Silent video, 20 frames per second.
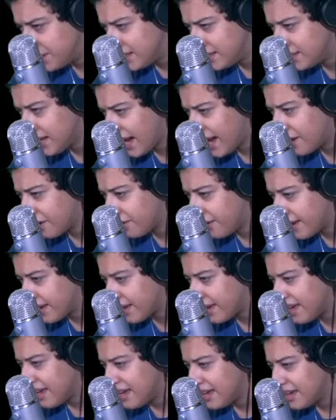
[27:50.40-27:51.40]

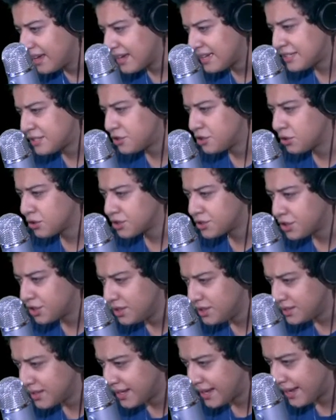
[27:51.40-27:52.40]
diary. It's your
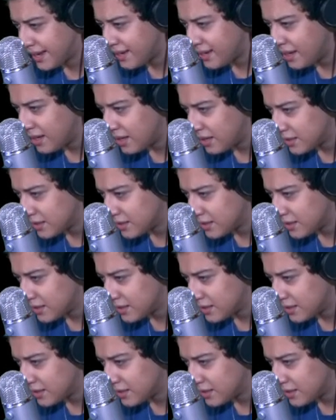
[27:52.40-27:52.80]
turn today.